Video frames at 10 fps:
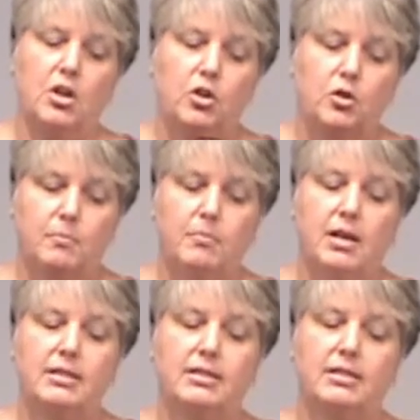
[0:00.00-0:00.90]
You
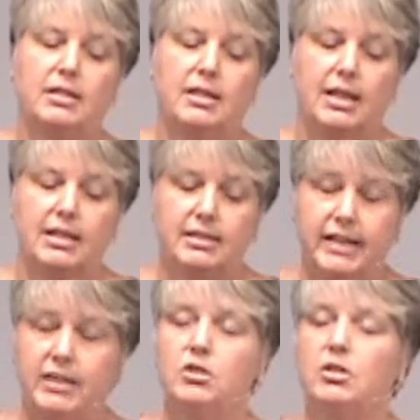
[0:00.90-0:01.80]
must
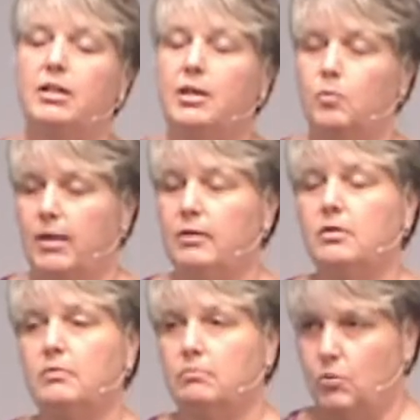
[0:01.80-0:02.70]
intentionally
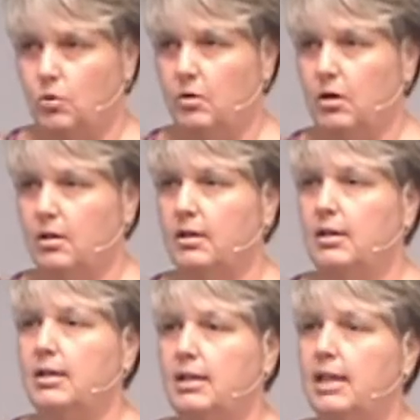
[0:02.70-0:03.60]
welcome more
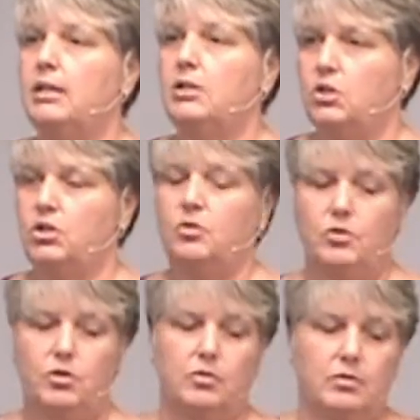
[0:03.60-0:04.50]
into
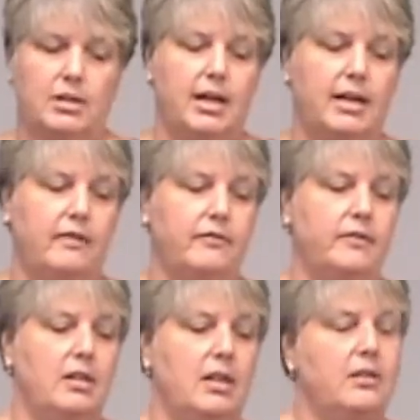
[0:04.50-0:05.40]
your life.
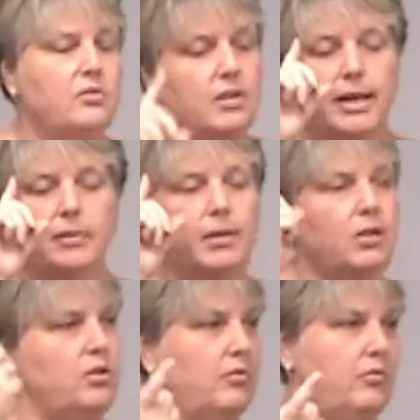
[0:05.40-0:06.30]
There's got to be a
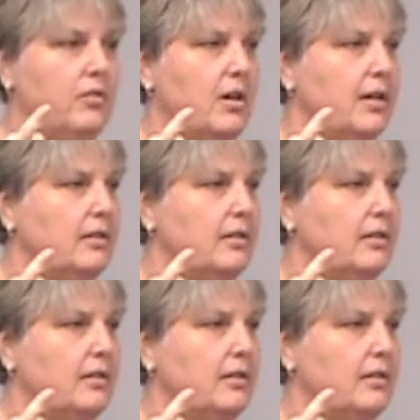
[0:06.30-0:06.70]
new thought.